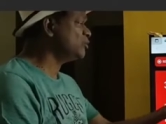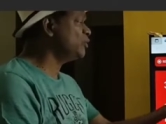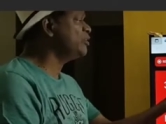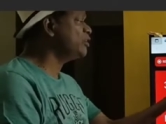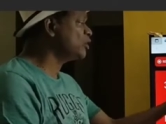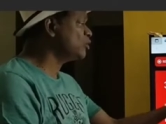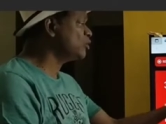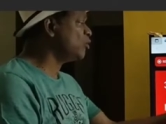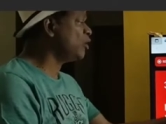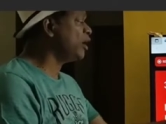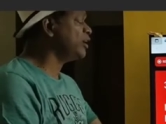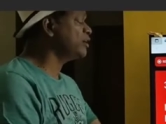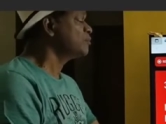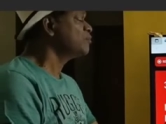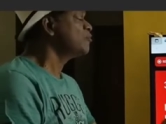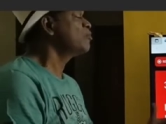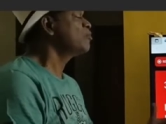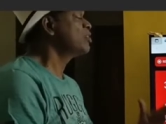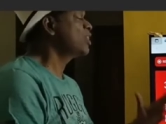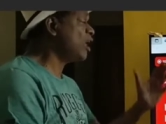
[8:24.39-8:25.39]
as when
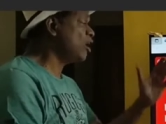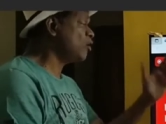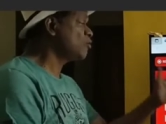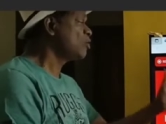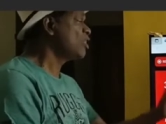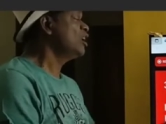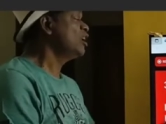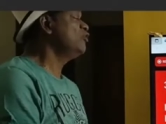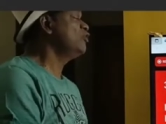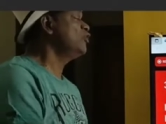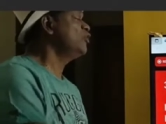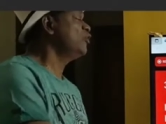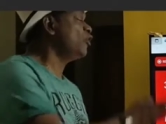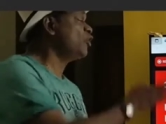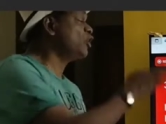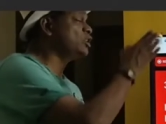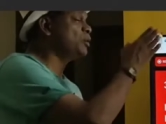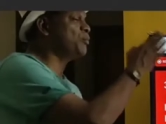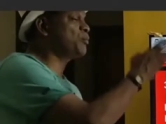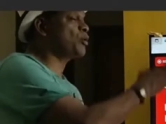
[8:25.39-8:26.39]
required. Now, if you
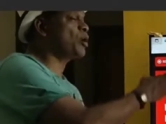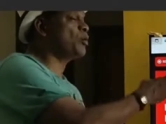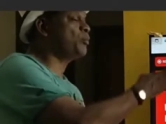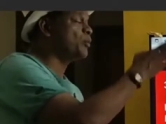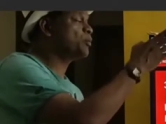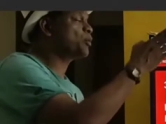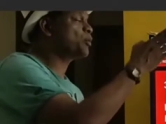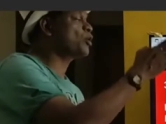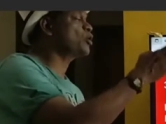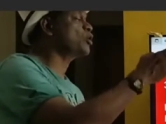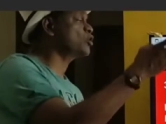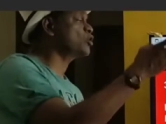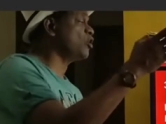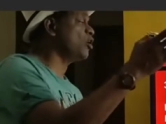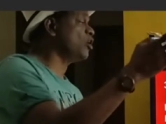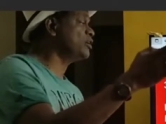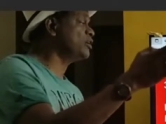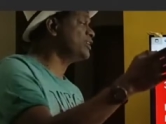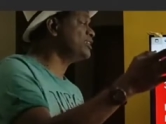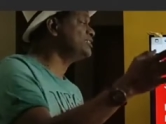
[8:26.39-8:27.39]
follow the proper
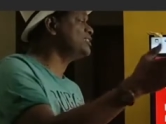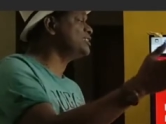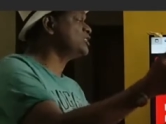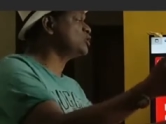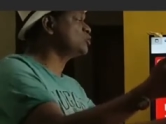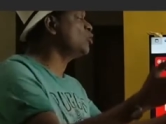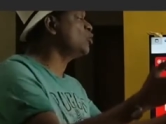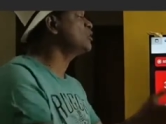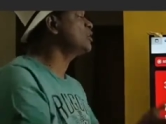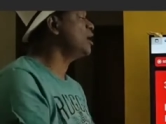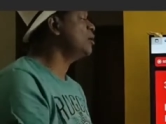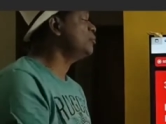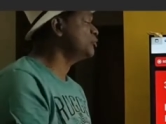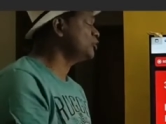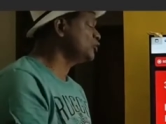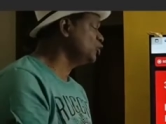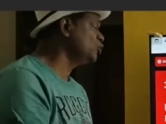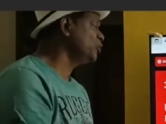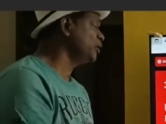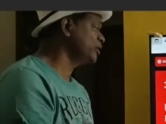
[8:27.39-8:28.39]
protocol, this disease won't
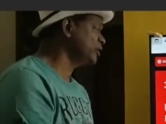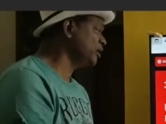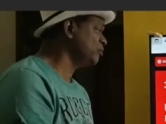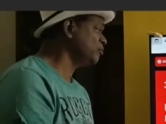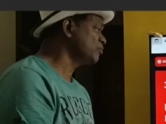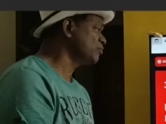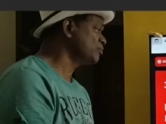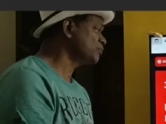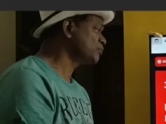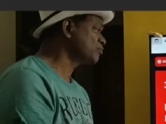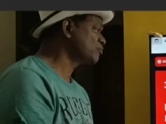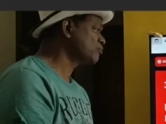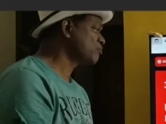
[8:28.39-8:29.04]
come to you, madam.